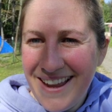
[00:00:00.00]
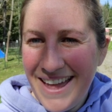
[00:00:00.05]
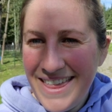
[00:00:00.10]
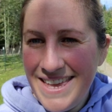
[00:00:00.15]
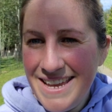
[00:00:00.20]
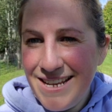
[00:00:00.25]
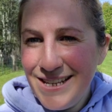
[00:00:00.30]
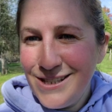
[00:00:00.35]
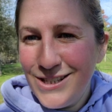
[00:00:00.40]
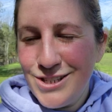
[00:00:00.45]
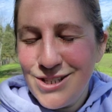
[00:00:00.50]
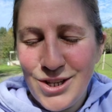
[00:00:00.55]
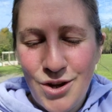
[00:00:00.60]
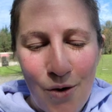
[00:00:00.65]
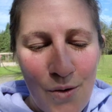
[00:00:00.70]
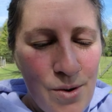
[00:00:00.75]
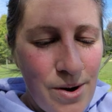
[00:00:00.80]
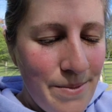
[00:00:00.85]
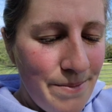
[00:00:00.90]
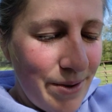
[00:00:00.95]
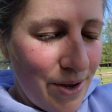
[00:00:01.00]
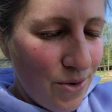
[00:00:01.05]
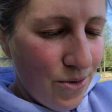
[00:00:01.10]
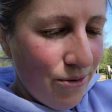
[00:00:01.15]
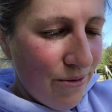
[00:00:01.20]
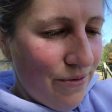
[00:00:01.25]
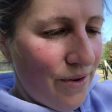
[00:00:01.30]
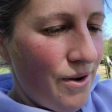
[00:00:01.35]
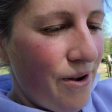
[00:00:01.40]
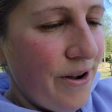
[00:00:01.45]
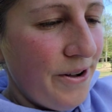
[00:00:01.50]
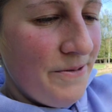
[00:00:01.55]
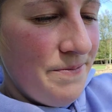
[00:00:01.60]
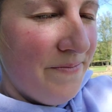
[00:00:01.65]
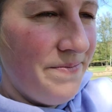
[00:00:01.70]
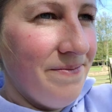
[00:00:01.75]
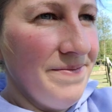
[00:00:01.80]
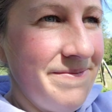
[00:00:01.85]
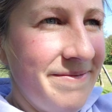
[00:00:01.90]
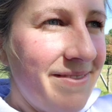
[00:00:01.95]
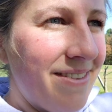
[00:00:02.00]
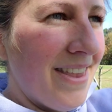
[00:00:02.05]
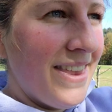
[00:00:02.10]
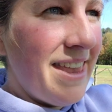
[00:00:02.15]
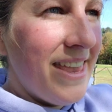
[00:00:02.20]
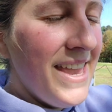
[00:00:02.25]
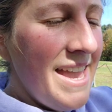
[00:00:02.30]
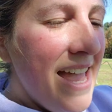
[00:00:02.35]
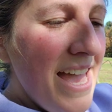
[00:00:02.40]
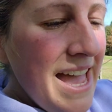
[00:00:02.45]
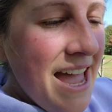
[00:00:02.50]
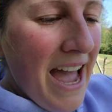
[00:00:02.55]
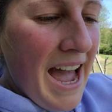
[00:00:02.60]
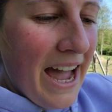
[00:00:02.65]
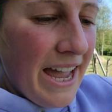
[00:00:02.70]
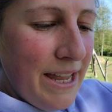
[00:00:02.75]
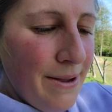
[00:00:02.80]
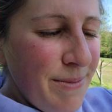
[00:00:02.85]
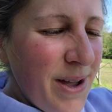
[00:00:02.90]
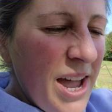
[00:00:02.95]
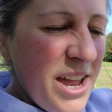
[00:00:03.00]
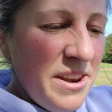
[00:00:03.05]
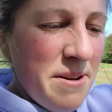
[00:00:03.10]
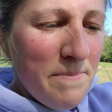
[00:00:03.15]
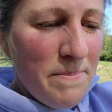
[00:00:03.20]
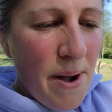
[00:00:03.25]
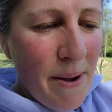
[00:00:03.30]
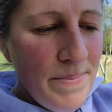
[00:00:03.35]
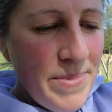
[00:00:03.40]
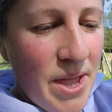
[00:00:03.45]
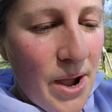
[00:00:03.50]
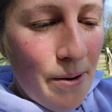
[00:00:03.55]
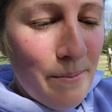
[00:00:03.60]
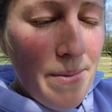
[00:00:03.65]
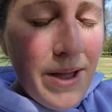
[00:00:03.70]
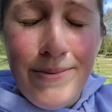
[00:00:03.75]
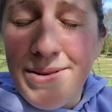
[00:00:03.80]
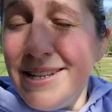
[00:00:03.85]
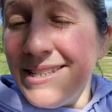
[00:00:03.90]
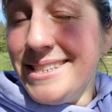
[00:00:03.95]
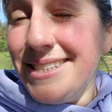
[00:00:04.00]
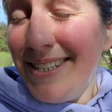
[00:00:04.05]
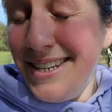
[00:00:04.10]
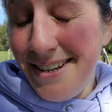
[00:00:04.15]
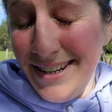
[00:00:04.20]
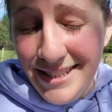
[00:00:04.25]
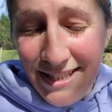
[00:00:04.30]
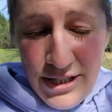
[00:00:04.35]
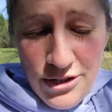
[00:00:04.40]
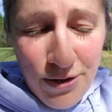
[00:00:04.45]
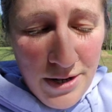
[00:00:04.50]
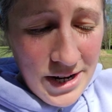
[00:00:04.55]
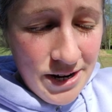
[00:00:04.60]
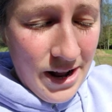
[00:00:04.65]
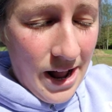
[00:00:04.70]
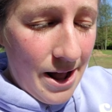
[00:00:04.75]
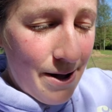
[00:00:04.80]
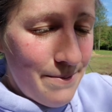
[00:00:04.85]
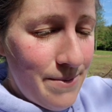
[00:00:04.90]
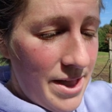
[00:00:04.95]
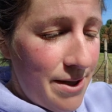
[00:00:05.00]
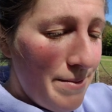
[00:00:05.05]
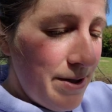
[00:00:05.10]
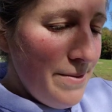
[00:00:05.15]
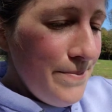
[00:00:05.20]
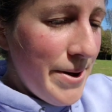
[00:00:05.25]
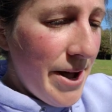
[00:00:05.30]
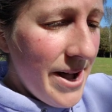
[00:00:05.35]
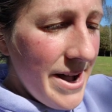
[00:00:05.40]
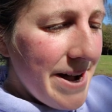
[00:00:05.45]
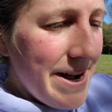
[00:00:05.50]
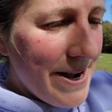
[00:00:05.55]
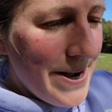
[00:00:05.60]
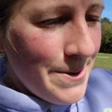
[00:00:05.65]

I think it's so beautiful. I am kind of bummed though. Maybe it's still gonna come, maybe, but